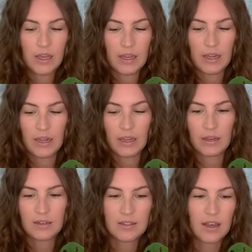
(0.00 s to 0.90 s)

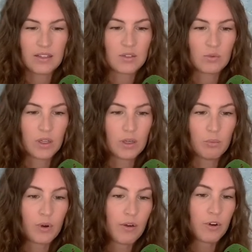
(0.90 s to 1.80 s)
and that's really
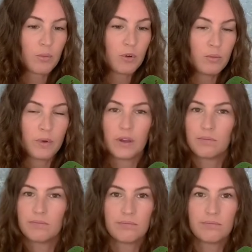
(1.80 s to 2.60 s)
preferable, but